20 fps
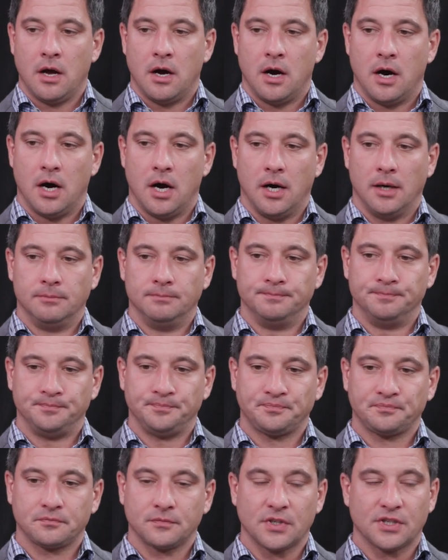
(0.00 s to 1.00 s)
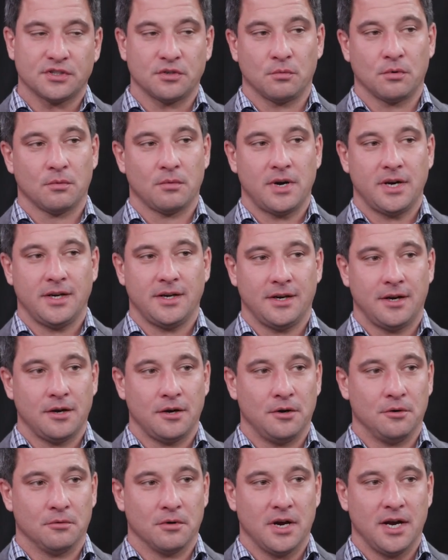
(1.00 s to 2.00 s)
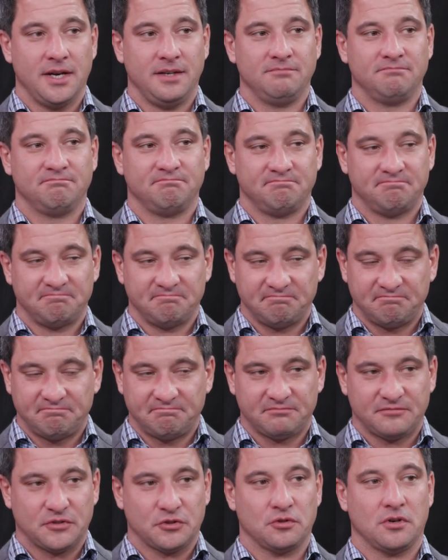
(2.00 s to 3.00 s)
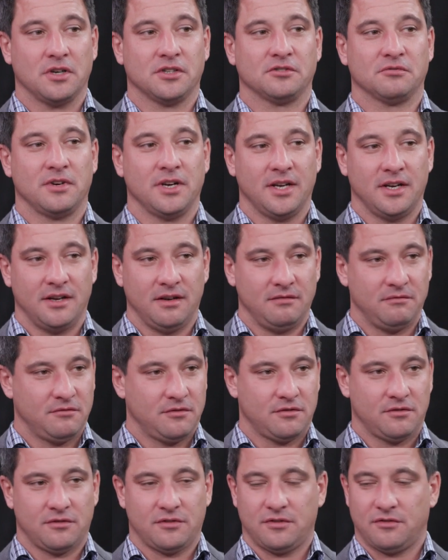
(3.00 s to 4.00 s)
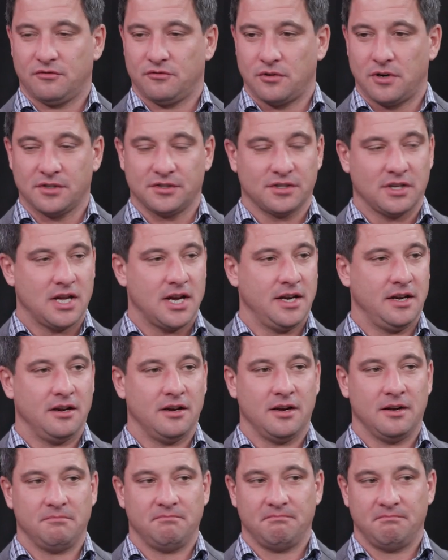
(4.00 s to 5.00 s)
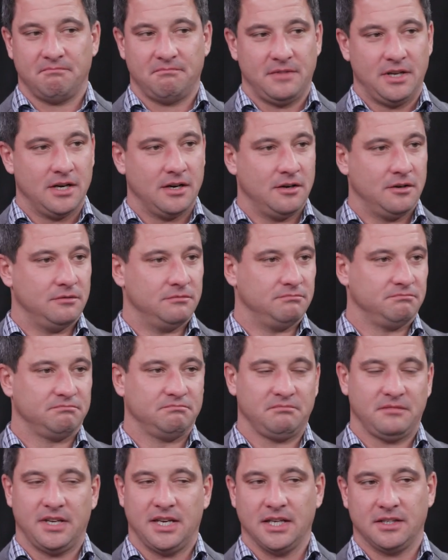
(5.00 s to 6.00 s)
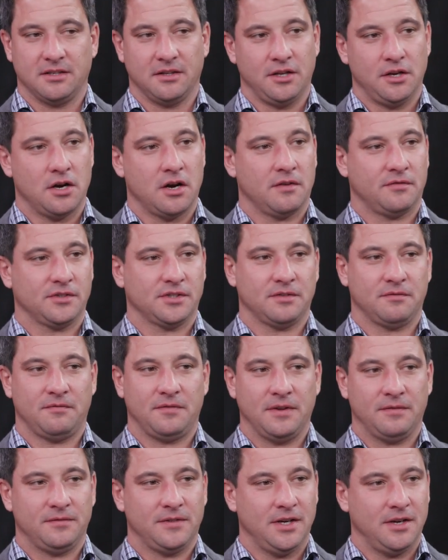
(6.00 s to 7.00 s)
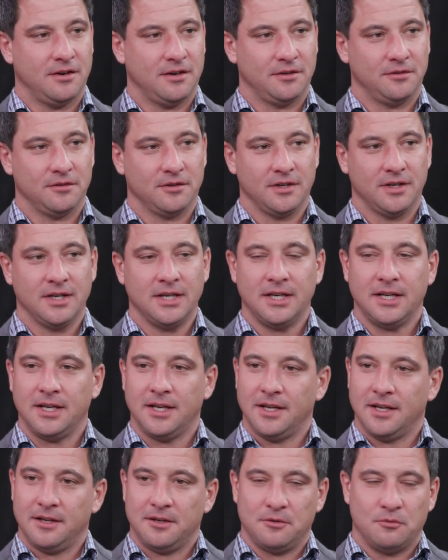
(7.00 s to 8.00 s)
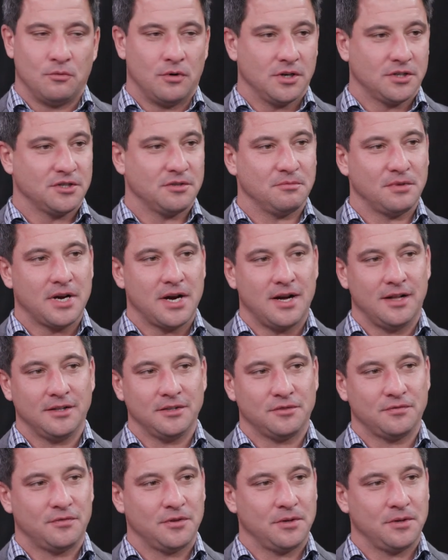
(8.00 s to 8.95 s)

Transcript: Um, so we're ready to go, right? Trucks ready to trucks lined up, you know, get to the office at 1500, watch some college